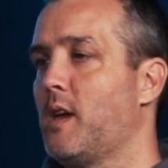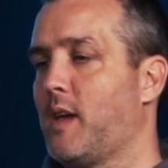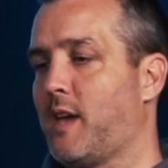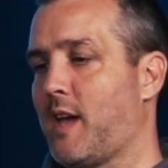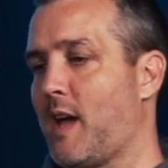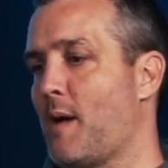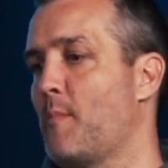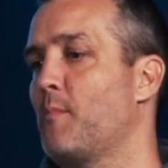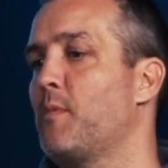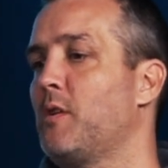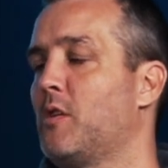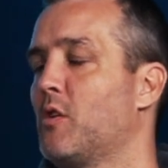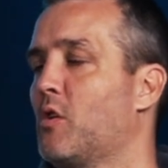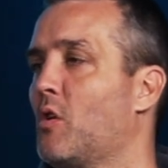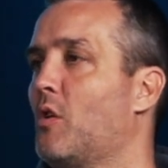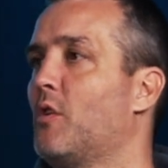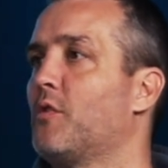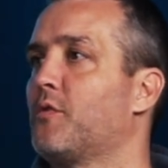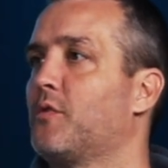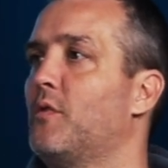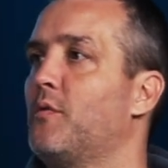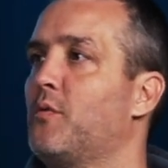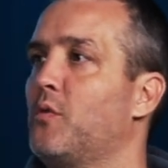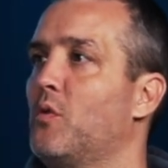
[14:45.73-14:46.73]
can be the
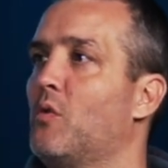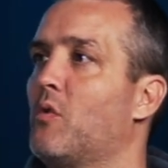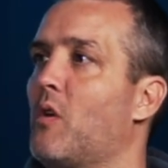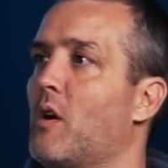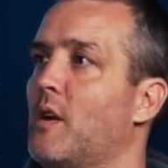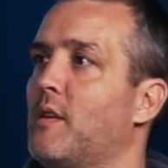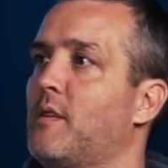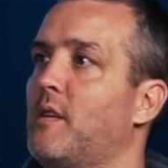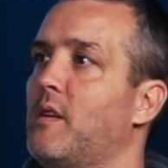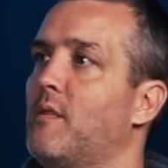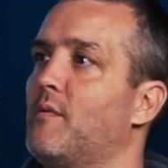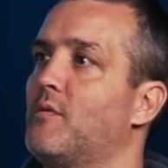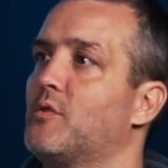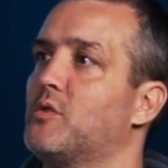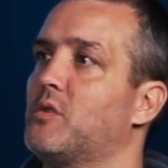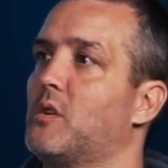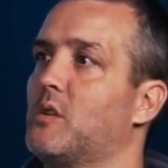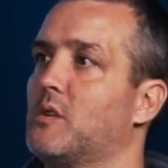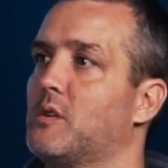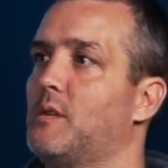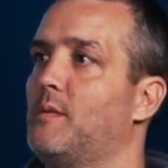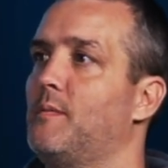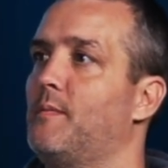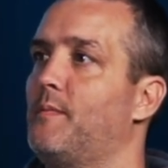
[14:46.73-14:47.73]
cost of your IT
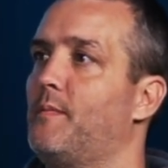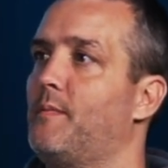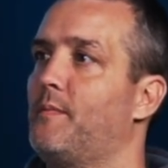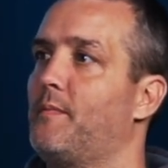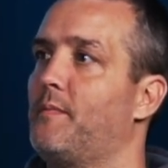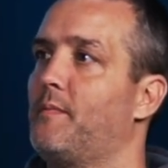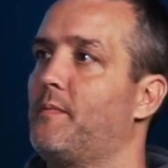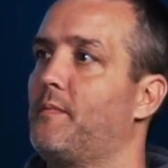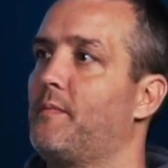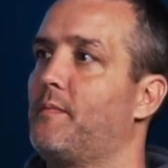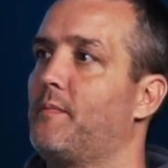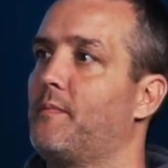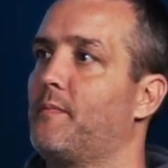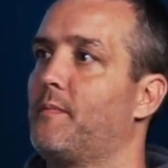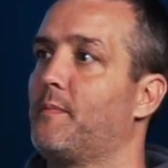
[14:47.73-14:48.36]
infrastructure. Yeah.